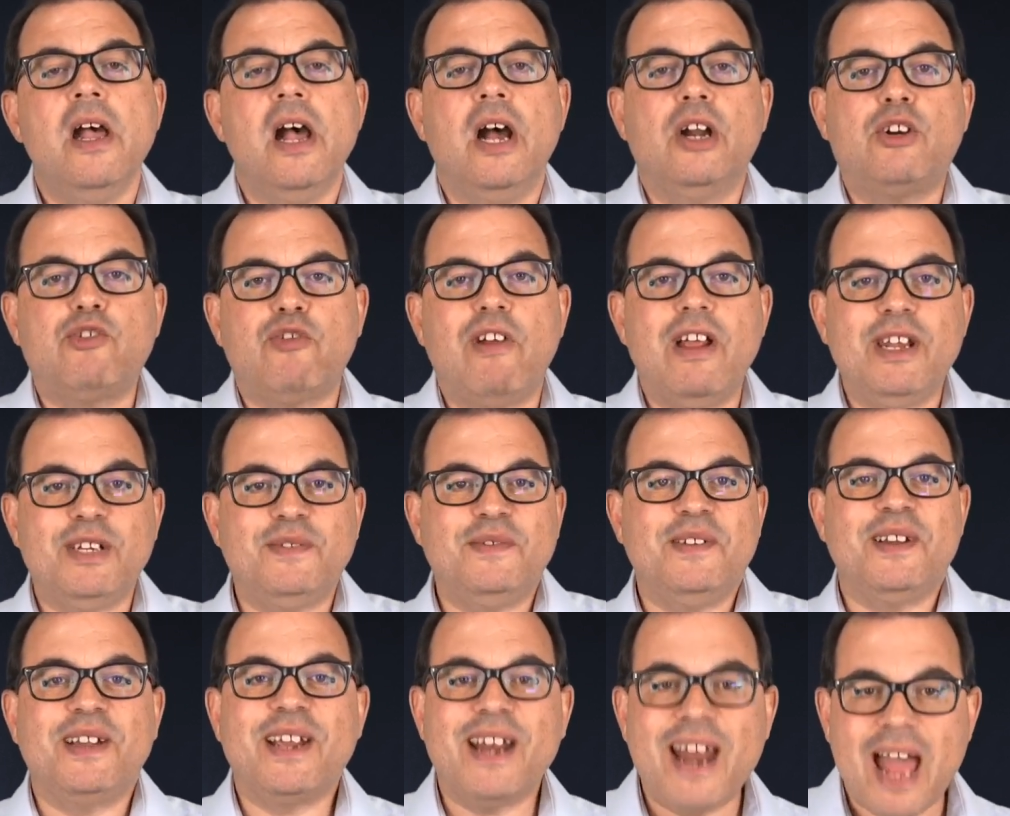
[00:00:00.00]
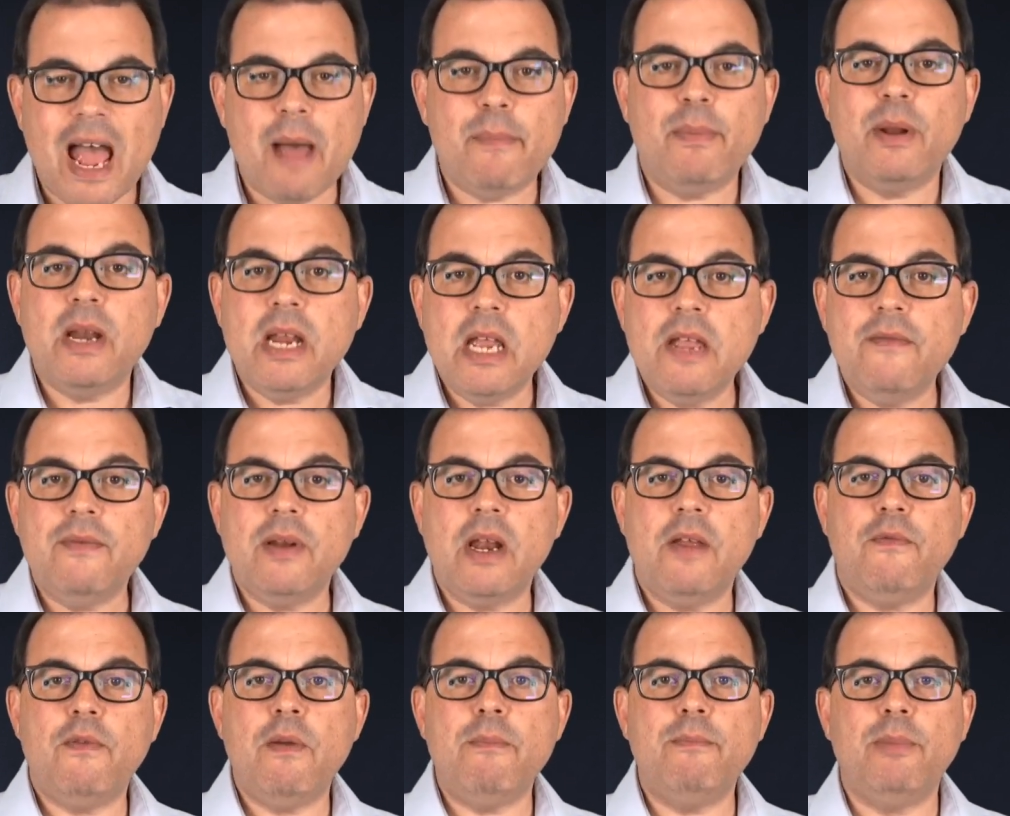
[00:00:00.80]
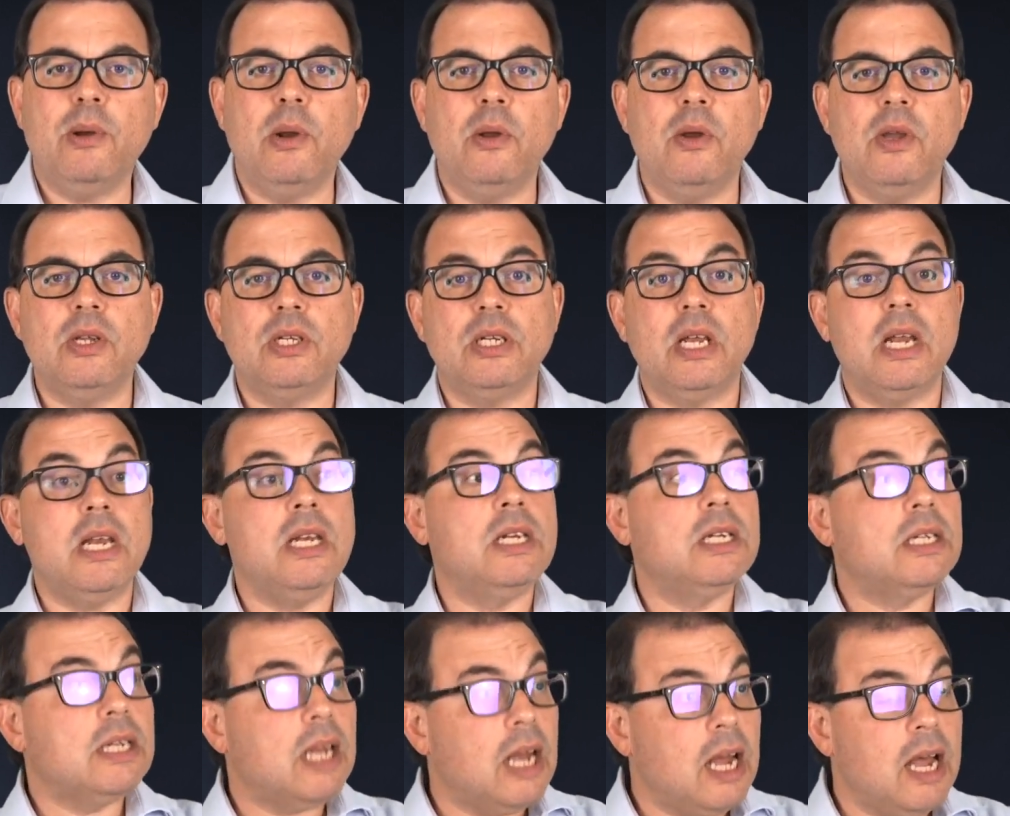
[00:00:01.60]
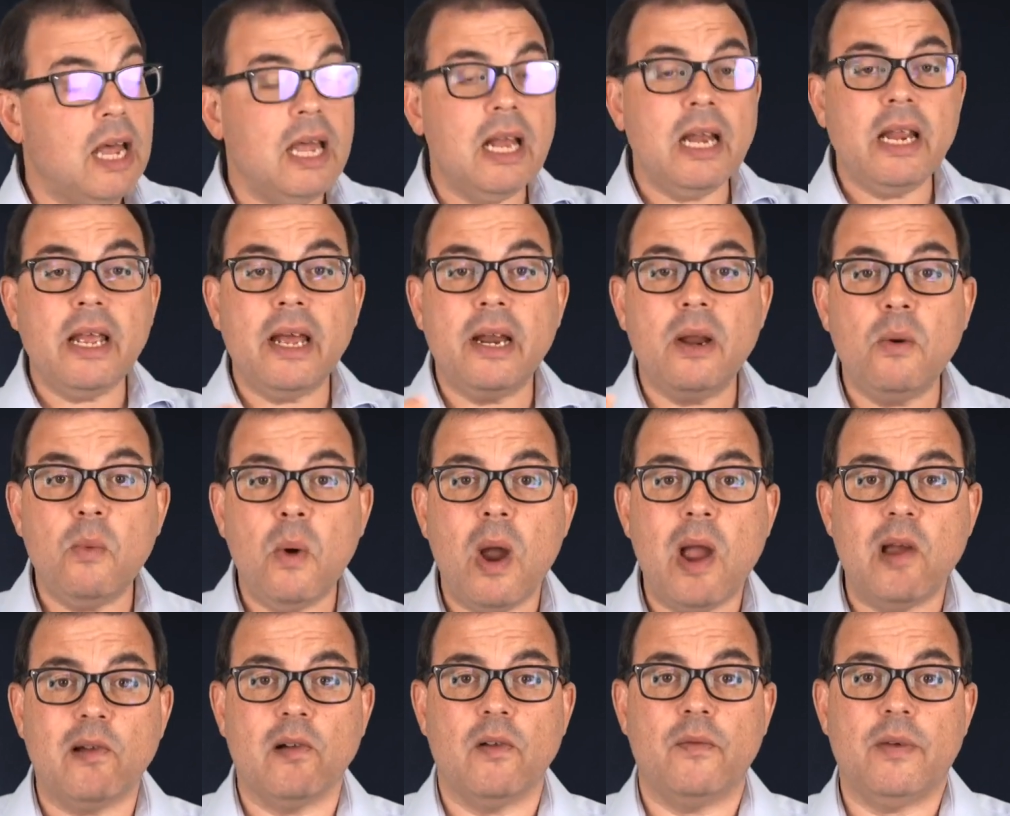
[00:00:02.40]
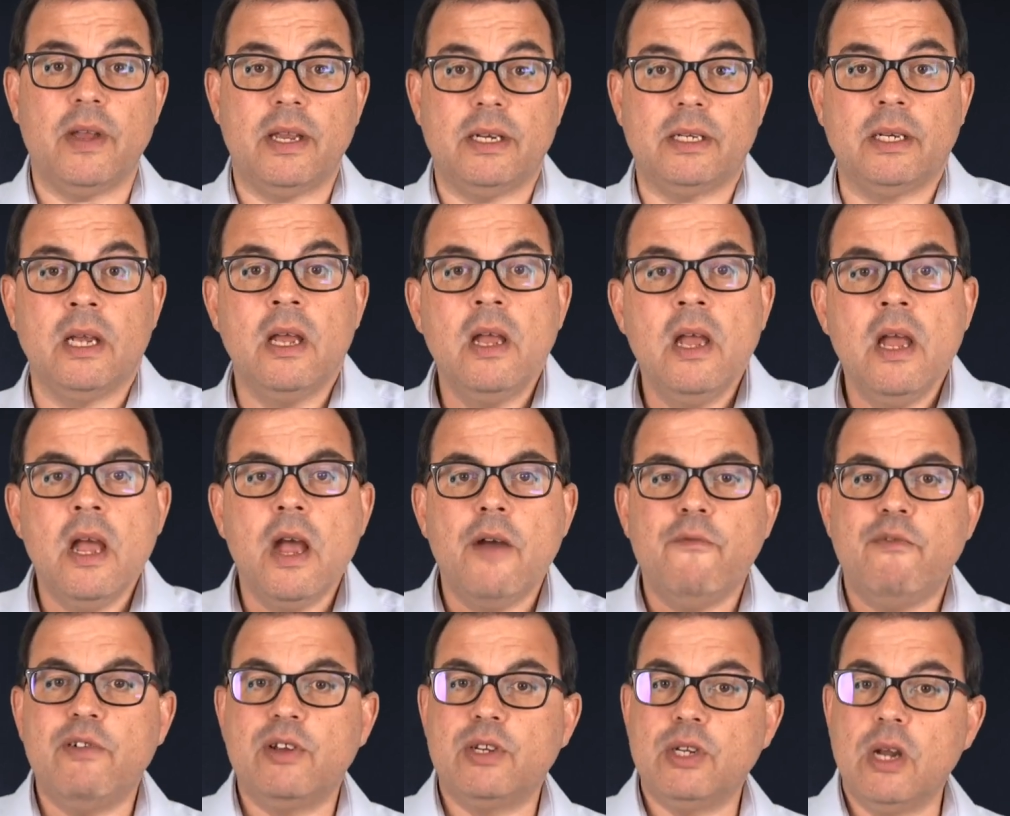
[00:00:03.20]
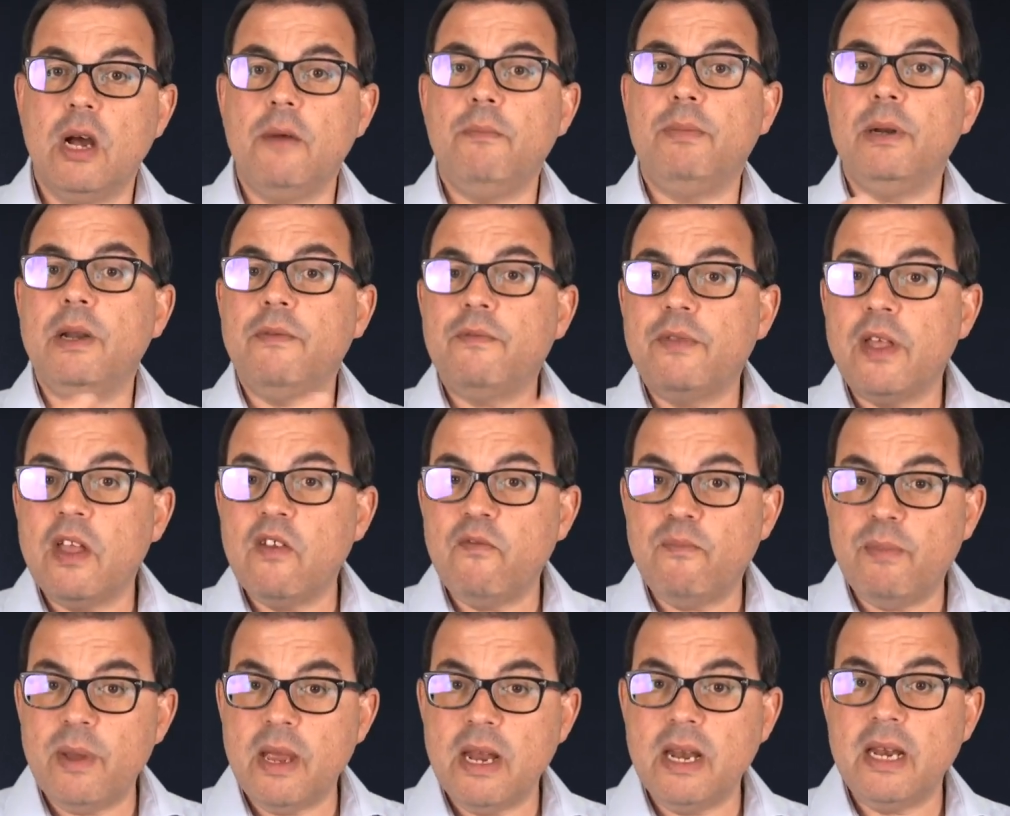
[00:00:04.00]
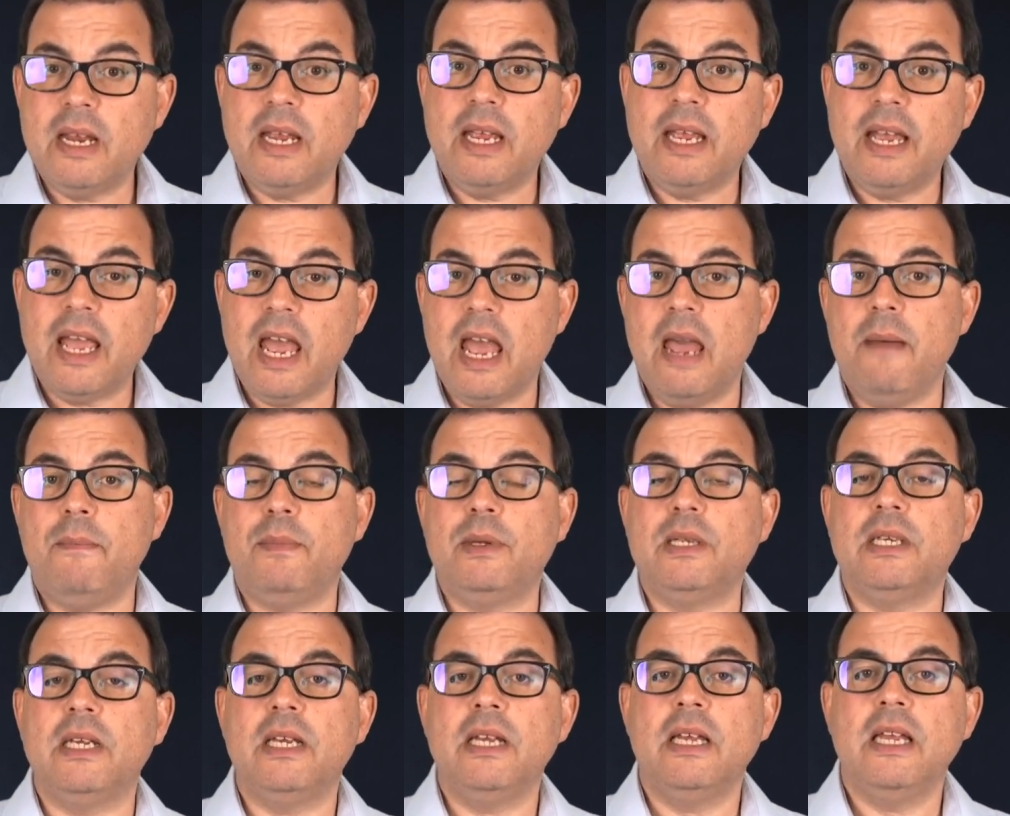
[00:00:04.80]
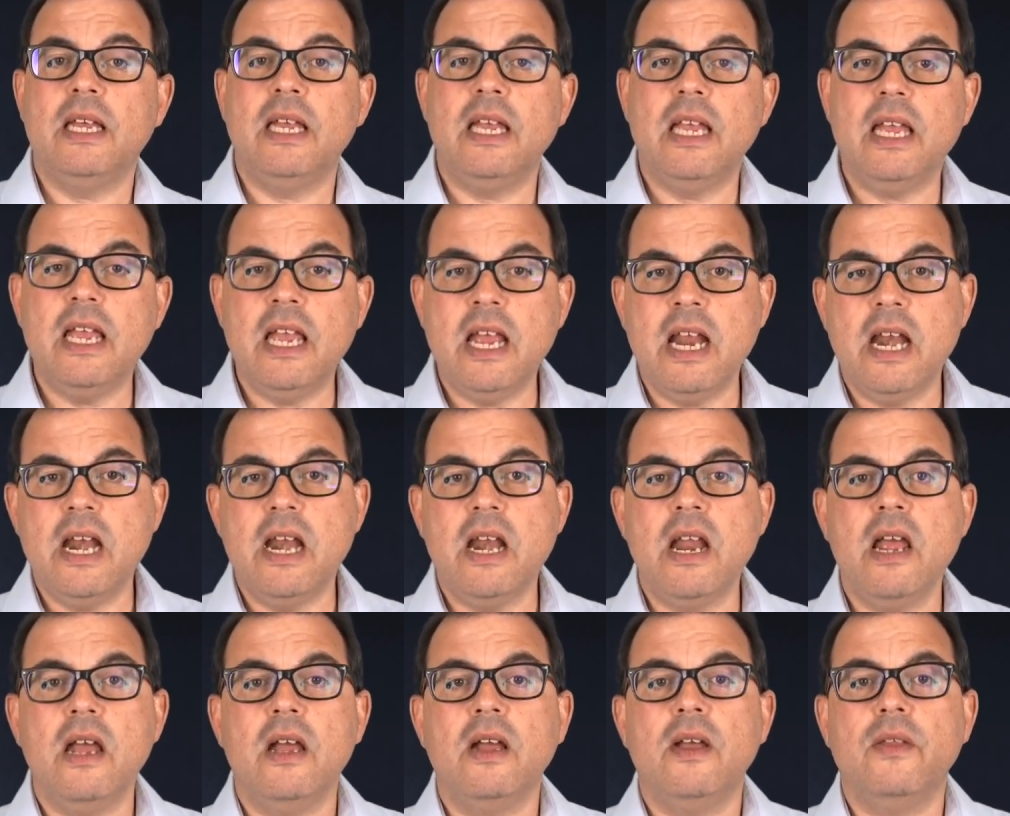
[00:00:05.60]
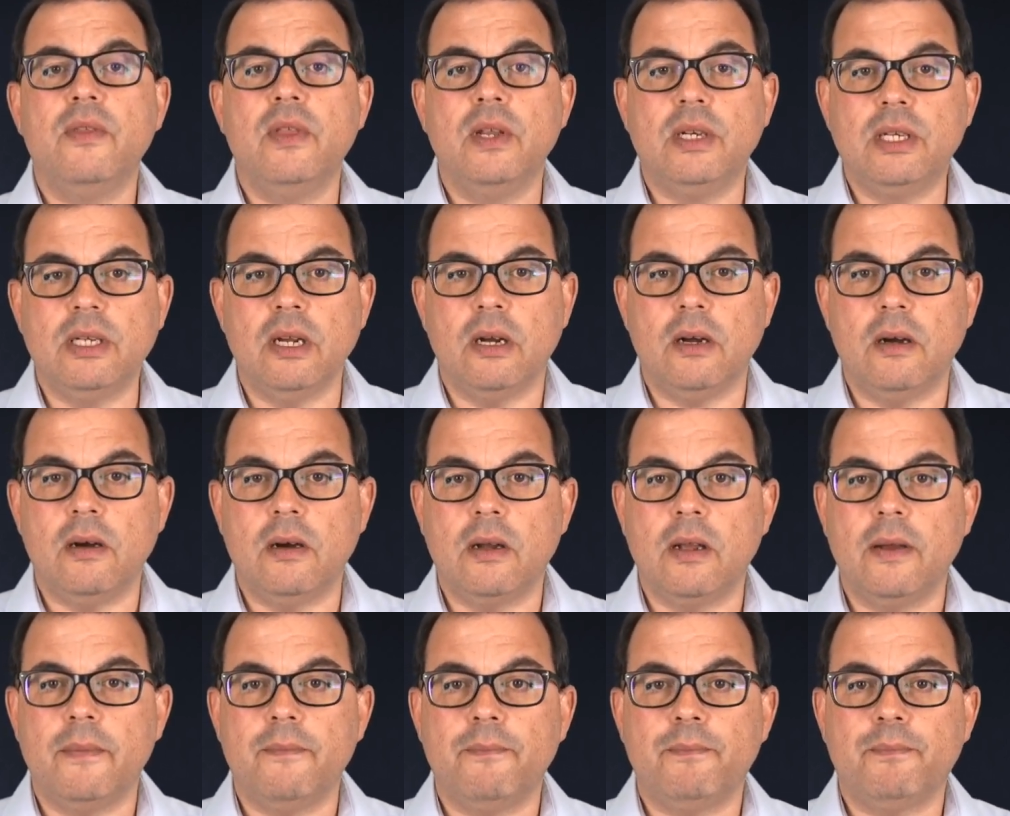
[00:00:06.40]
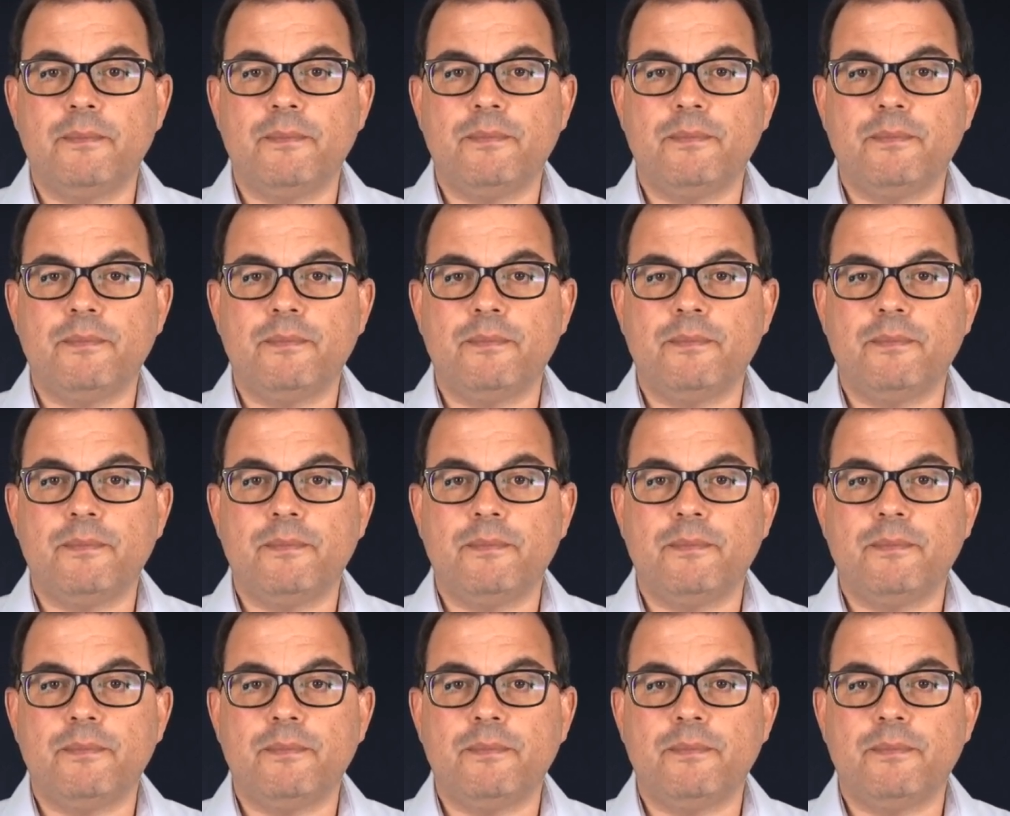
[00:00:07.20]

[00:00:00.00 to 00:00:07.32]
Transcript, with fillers: A transfer can happen even if employers are entirely unaware of it, for example, if they've been kept in the dark.